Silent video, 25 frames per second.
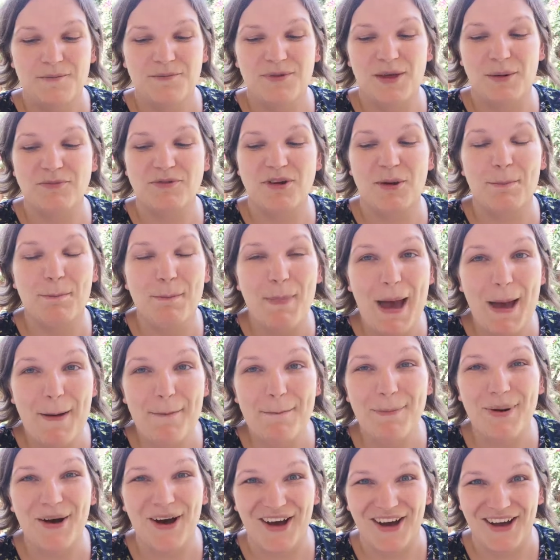then
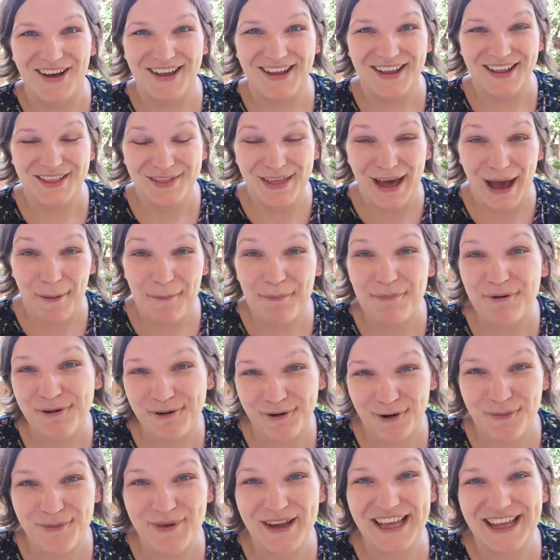remember that
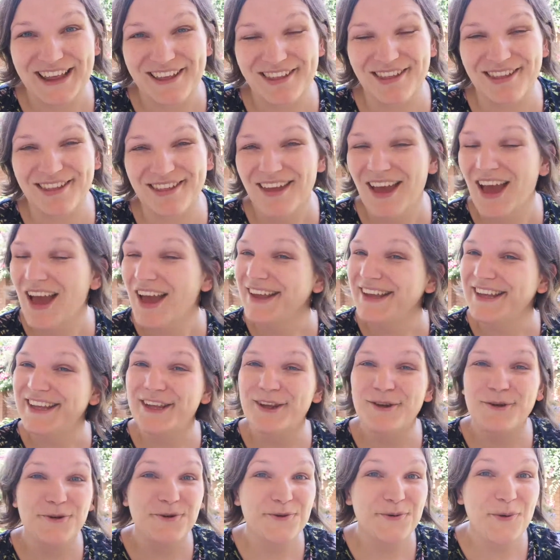promise.
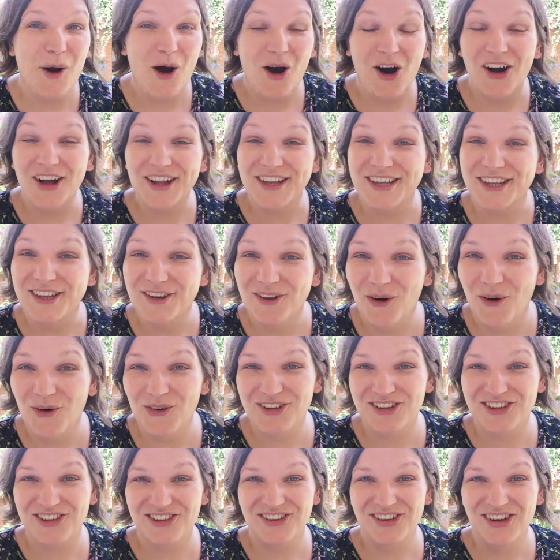You are
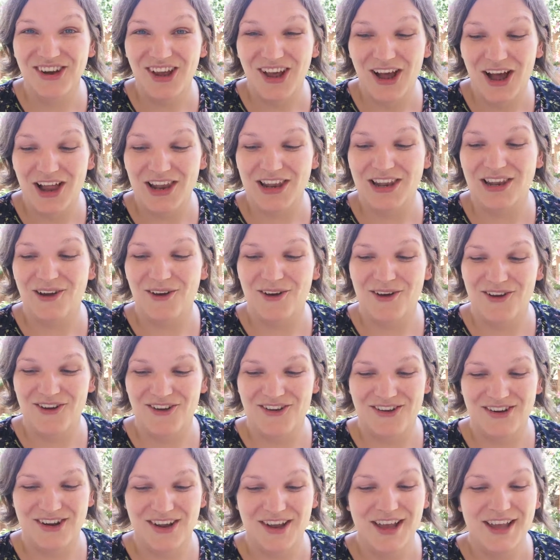not
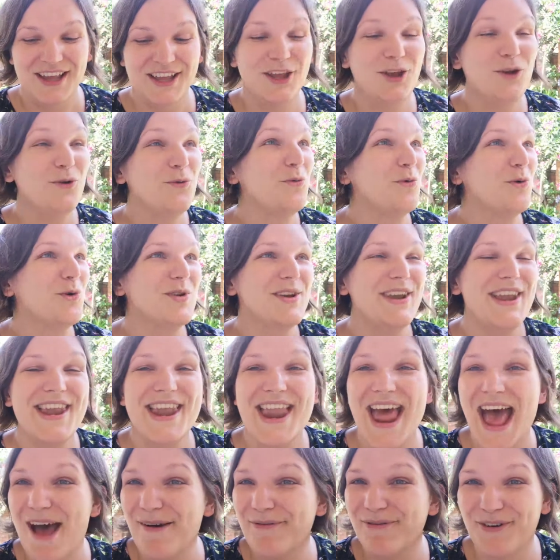alone. You will
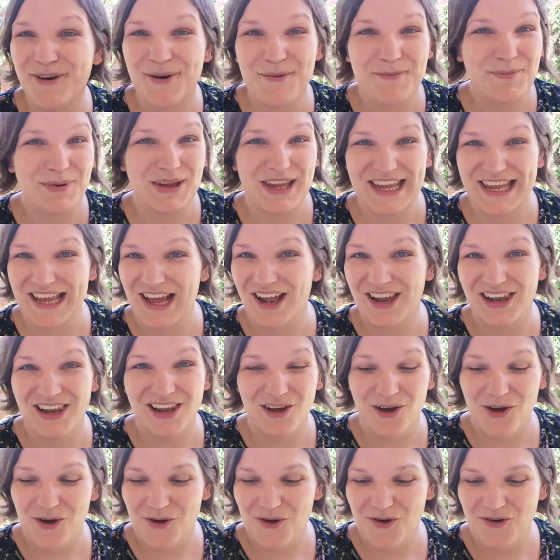never be
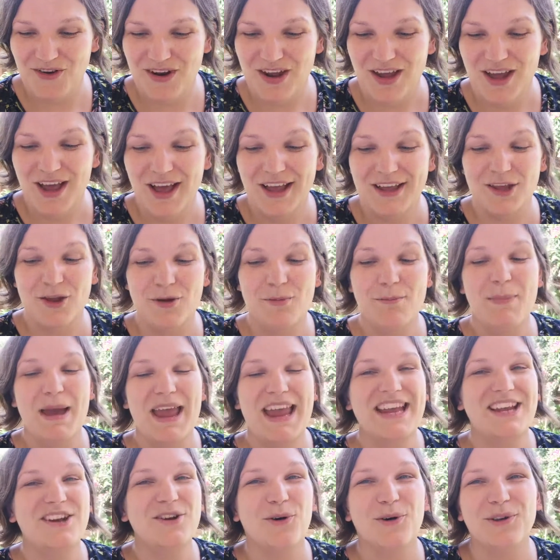alone. You
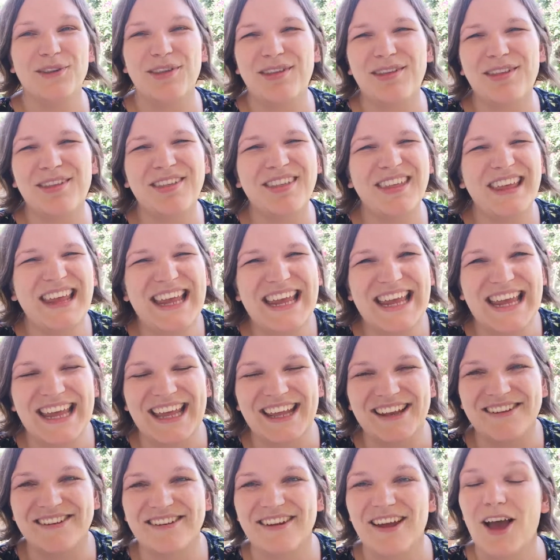may not see
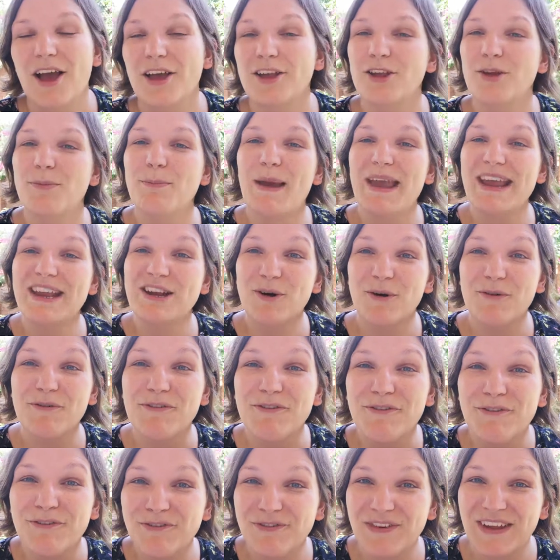it, you may not
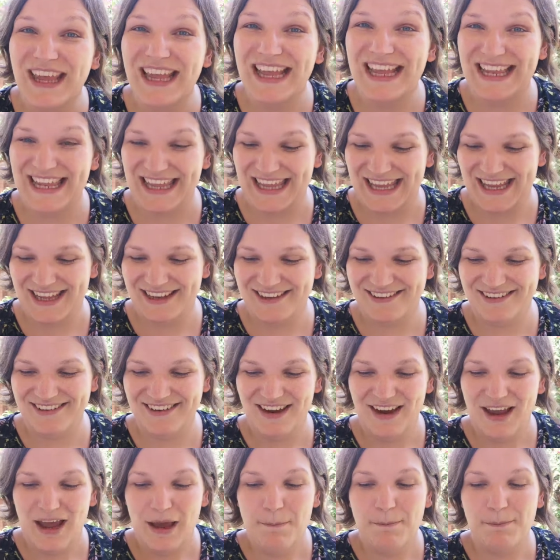feel it,
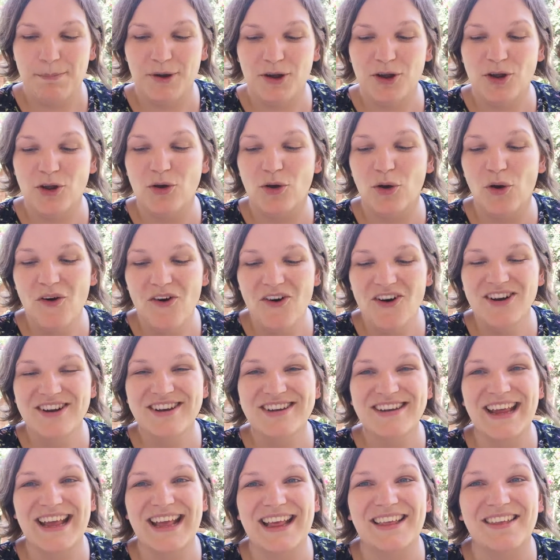but
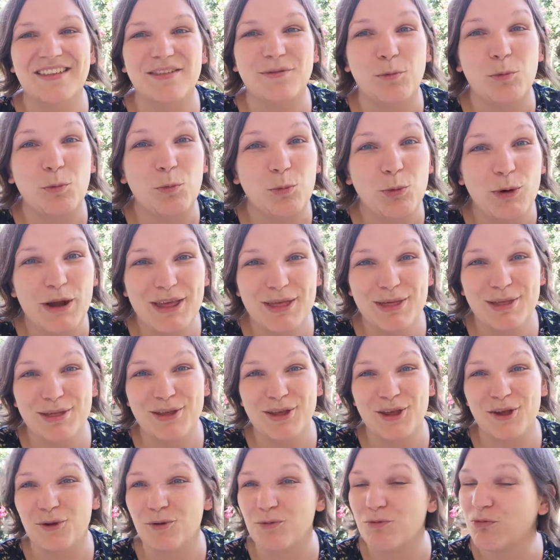God is with
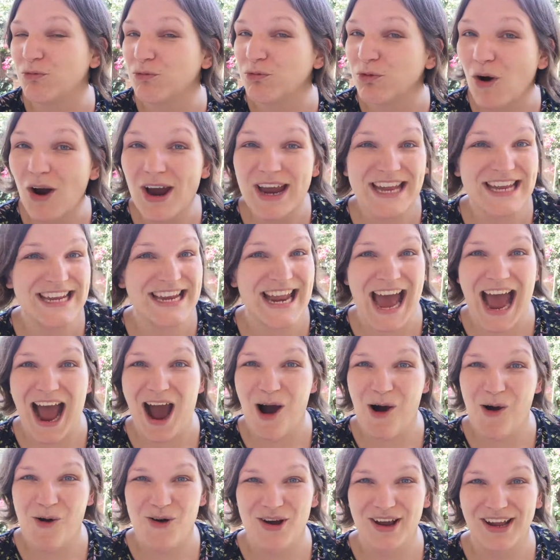you right
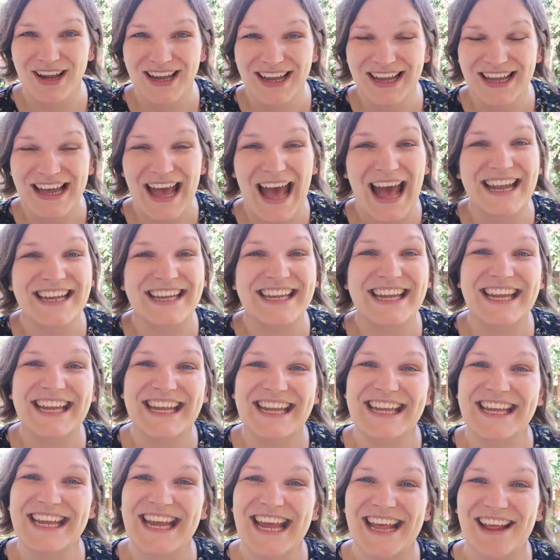now and
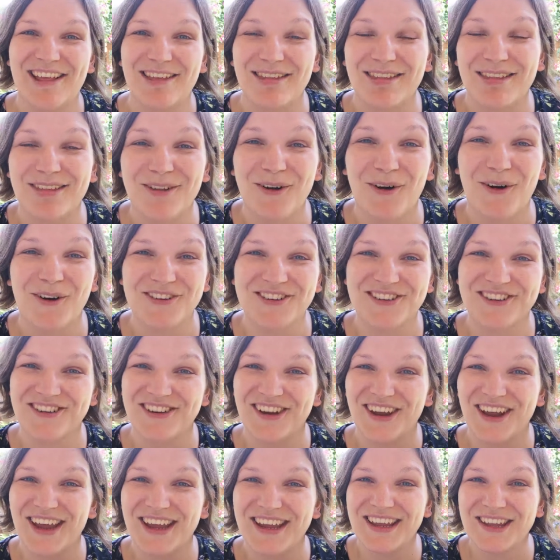he is not
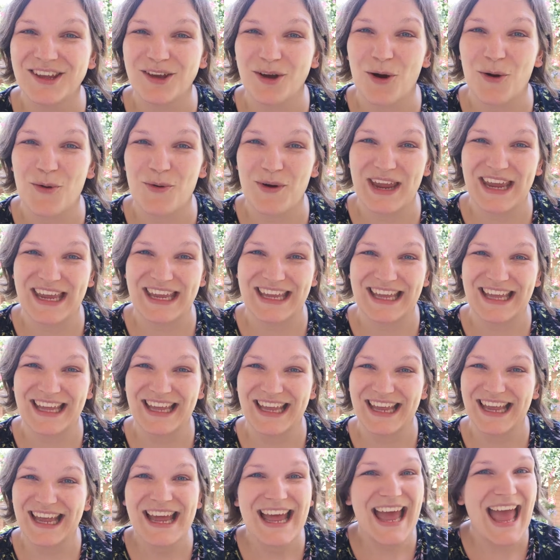going
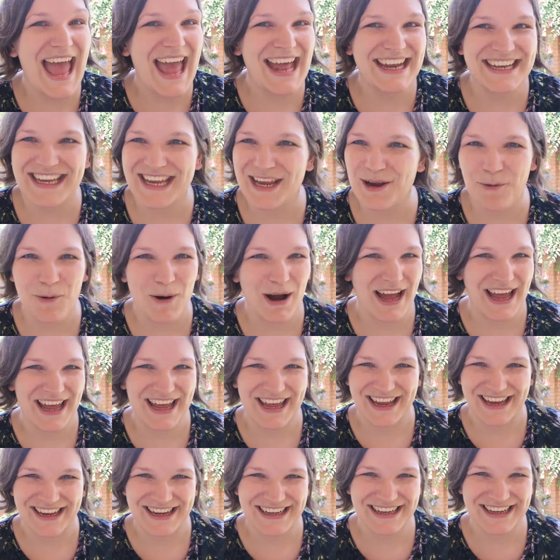
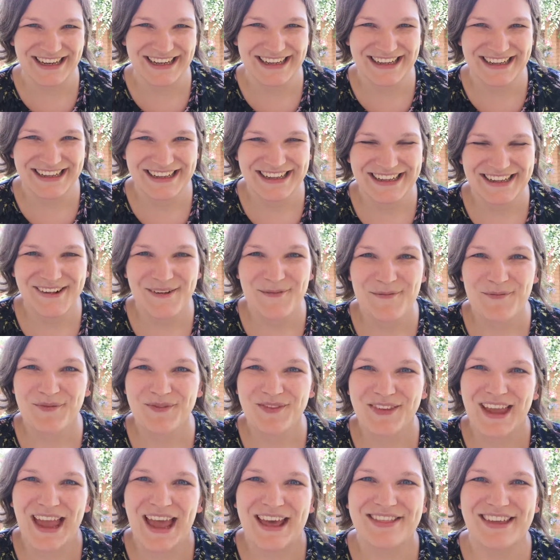anywhere.
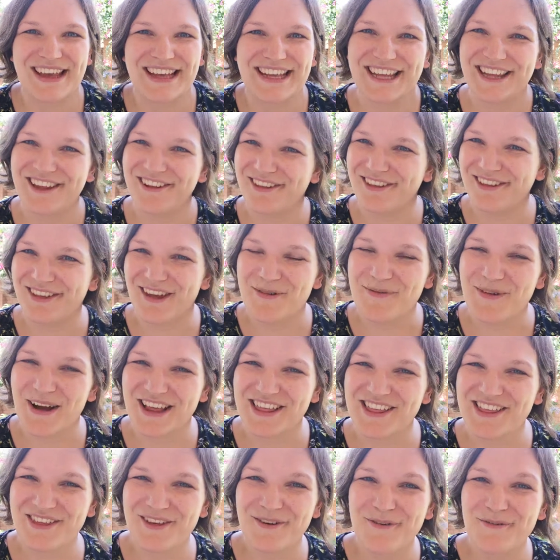Thank you so
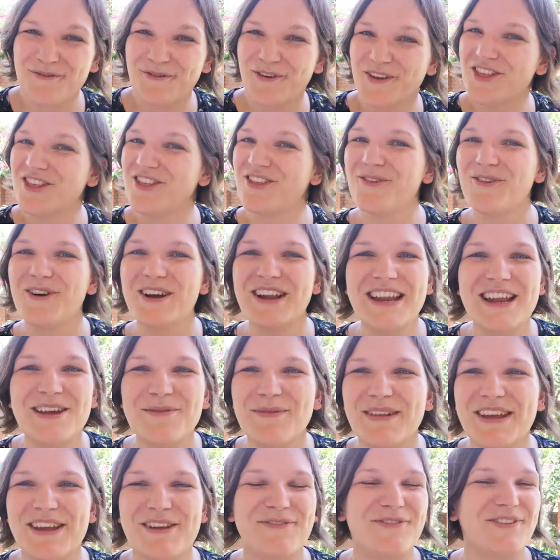much for
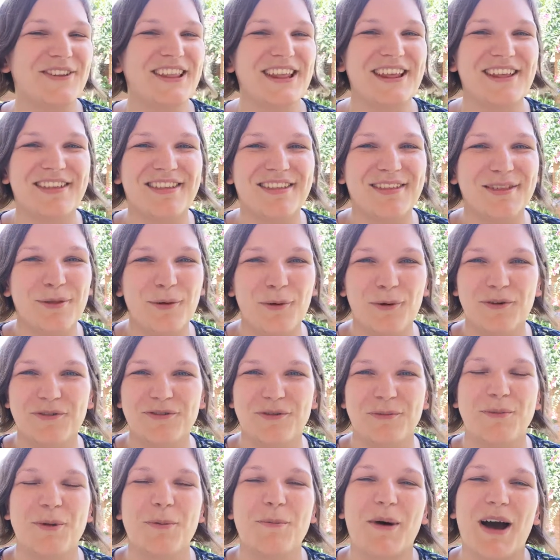joining me for this thought
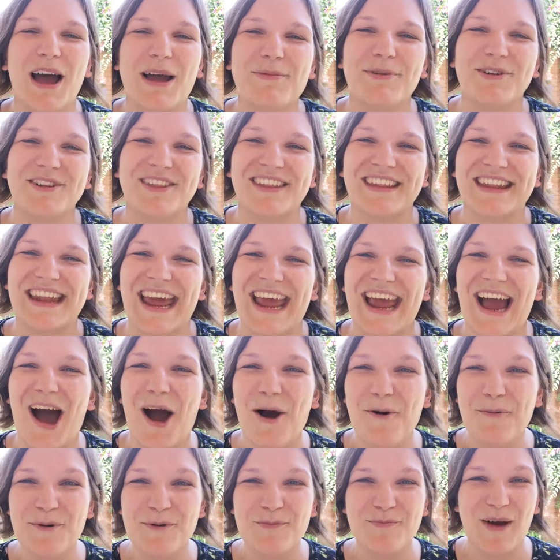from the Bible today.
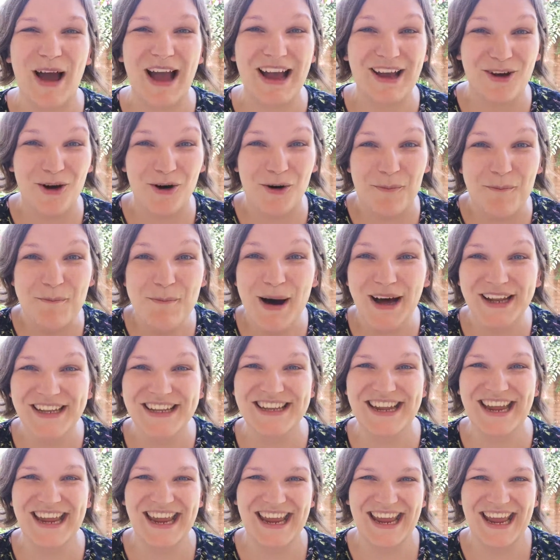I'll be back on
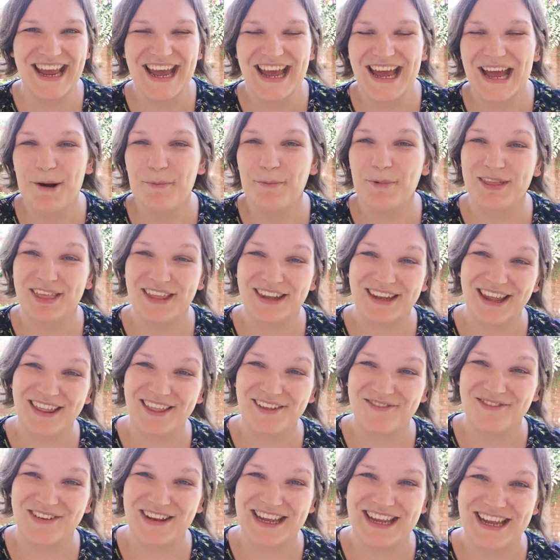Monday with
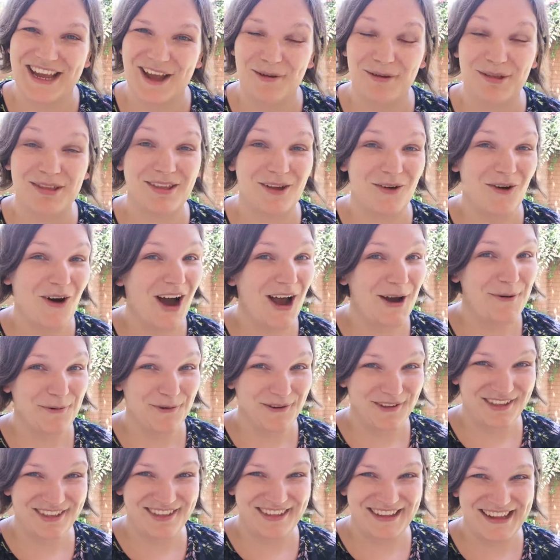another video, so I
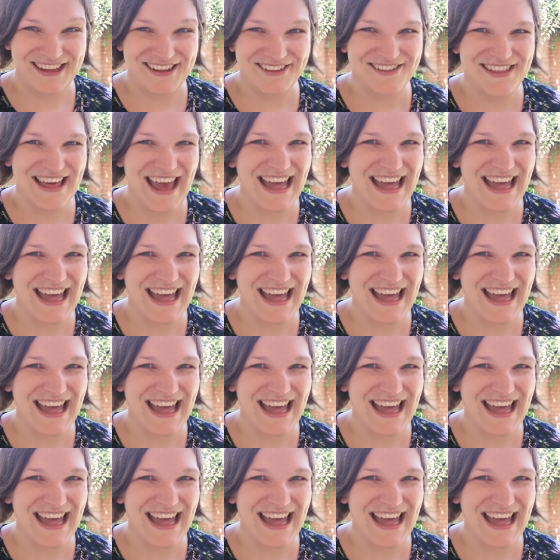will see you